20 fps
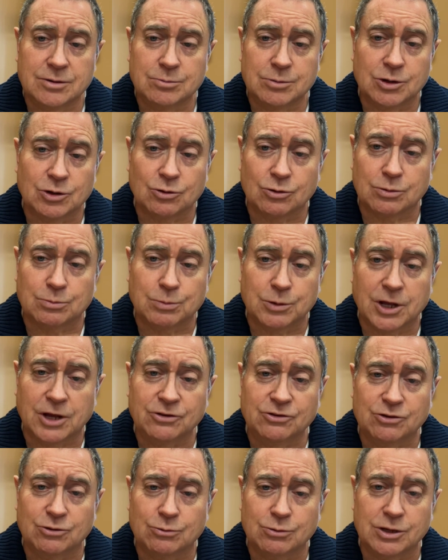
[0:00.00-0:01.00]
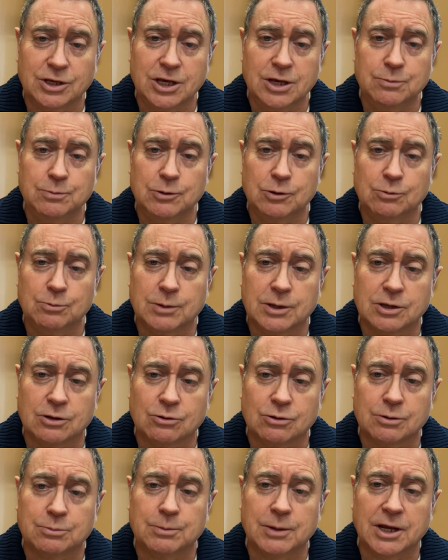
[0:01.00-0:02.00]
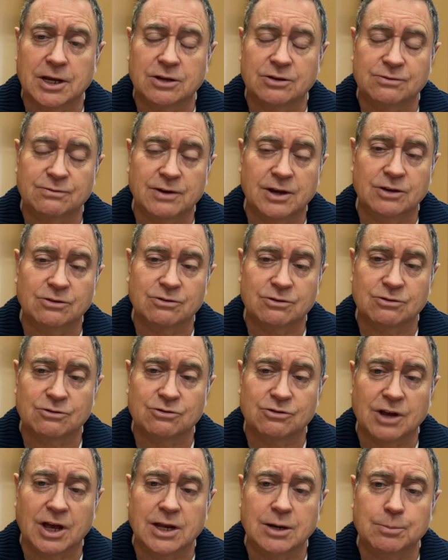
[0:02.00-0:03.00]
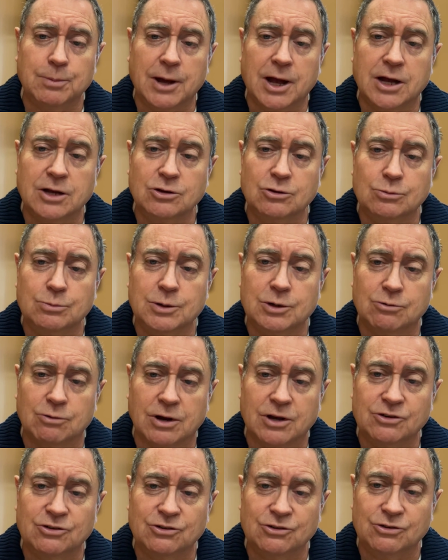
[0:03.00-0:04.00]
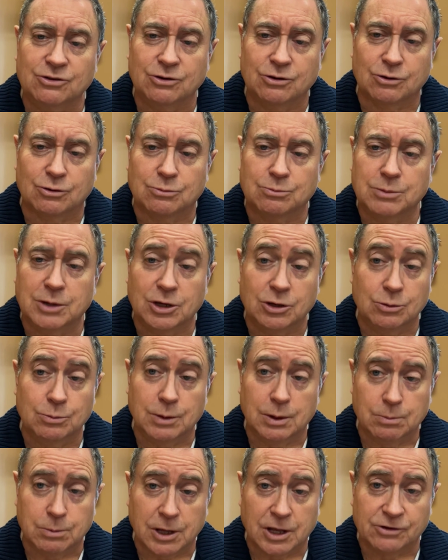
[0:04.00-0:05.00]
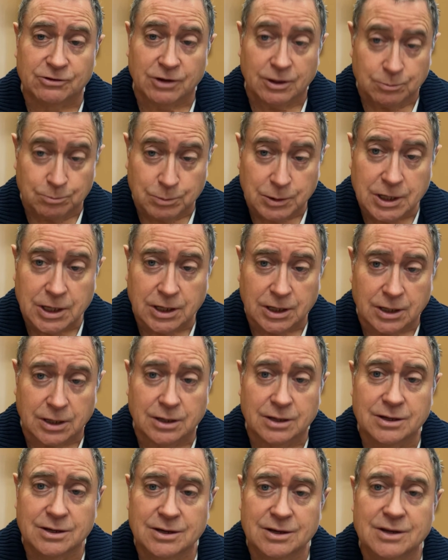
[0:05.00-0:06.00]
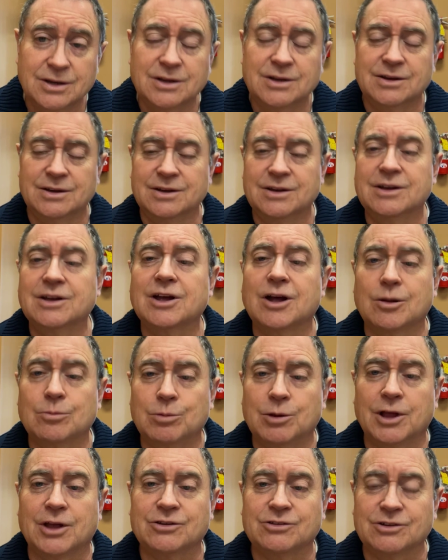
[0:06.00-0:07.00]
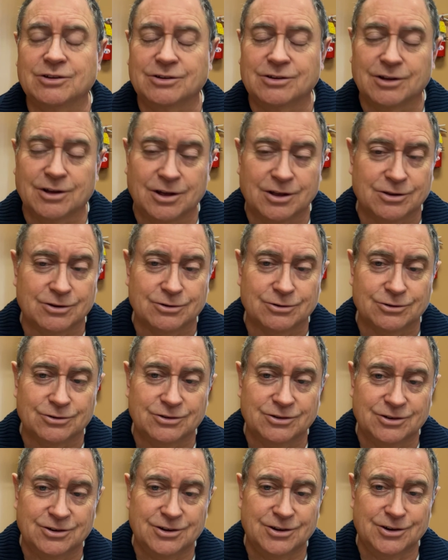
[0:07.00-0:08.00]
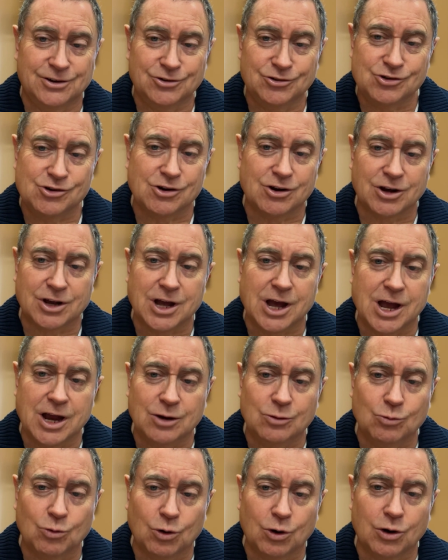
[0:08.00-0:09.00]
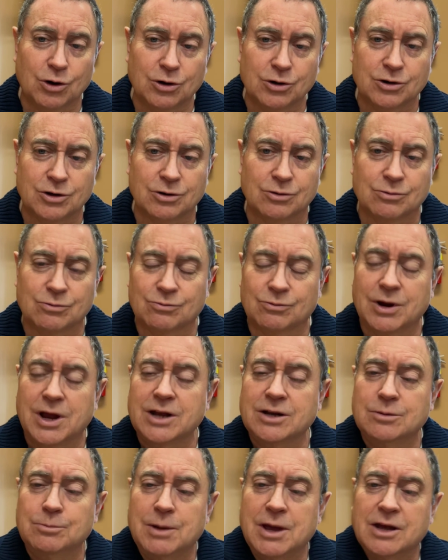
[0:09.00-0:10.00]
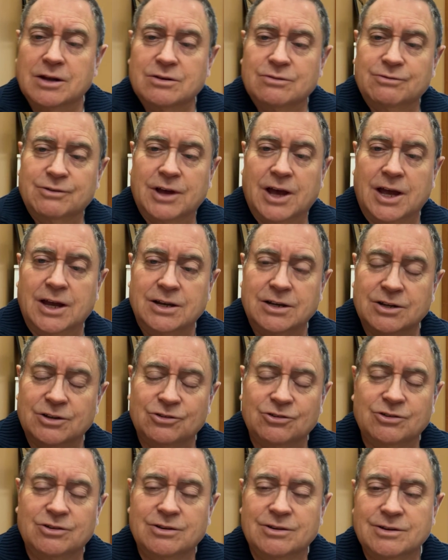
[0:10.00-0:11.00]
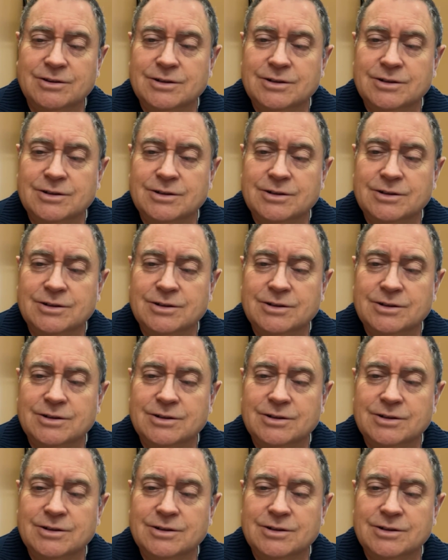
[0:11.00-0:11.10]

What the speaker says: may the Lord bless you and keep you. May the Lord make his face shine upon you and be gracious to you. May you be blessed and be a blessing to others. Share a kind word, a random act of kindness.